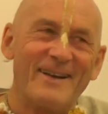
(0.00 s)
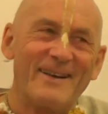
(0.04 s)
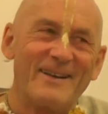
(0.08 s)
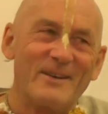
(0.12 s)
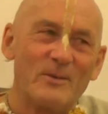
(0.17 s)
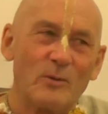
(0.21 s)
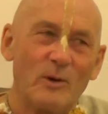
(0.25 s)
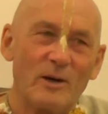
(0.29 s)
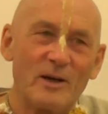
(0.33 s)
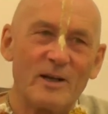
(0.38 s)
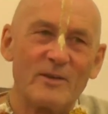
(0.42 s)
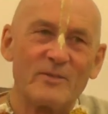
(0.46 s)

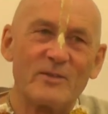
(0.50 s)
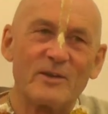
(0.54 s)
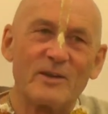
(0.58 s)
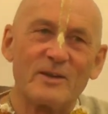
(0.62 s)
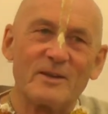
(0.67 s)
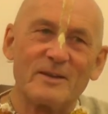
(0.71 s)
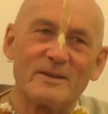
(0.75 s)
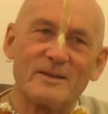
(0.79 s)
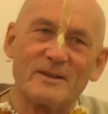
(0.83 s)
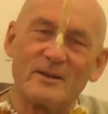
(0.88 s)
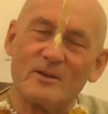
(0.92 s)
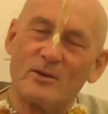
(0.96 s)
One of
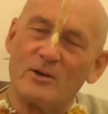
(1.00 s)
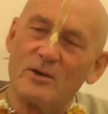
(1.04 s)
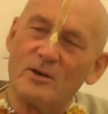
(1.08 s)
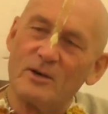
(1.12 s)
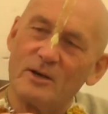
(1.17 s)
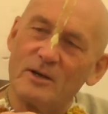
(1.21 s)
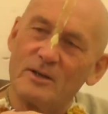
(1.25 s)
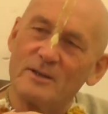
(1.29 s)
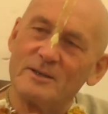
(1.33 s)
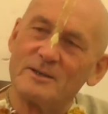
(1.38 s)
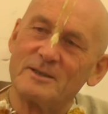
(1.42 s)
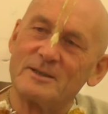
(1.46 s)
the
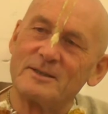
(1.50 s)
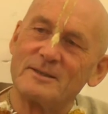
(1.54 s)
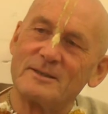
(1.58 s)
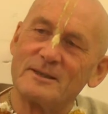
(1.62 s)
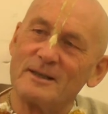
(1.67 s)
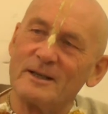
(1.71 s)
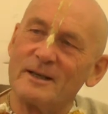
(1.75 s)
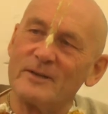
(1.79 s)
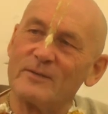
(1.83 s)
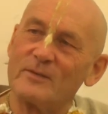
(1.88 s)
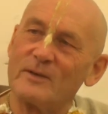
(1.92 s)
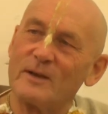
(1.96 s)

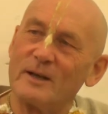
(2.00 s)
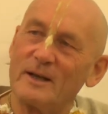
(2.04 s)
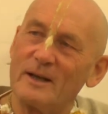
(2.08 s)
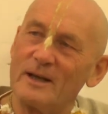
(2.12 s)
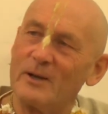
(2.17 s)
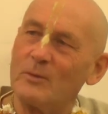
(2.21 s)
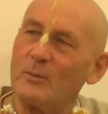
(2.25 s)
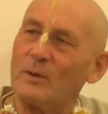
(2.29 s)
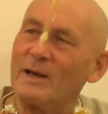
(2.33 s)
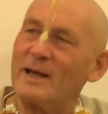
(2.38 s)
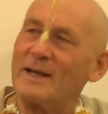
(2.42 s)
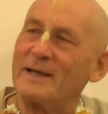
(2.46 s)
hoods of Kali
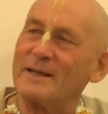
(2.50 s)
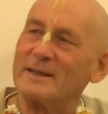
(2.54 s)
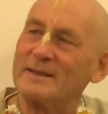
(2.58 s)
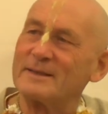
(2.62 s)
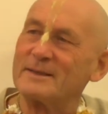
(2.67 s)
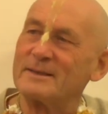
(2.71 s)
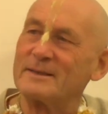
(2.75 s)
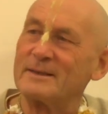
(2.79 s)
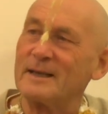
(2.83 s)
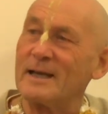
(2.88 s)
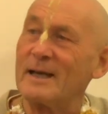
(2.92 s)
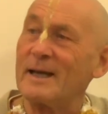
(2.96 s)
were like a
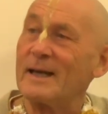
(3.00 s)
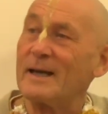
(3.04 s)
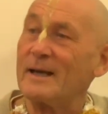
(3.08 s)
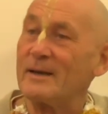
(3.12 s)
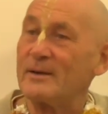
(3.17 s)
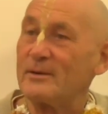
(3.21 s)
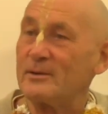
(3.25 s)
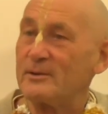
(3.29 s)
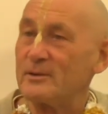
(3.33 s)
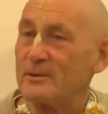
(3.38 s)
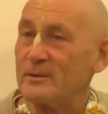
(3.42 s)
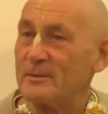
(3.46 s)

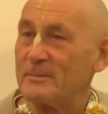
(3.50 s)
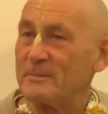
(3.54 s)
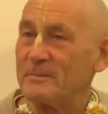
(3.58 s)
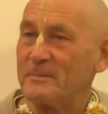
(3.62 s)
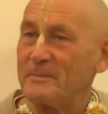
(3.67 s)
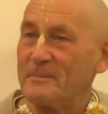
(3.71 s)
stage,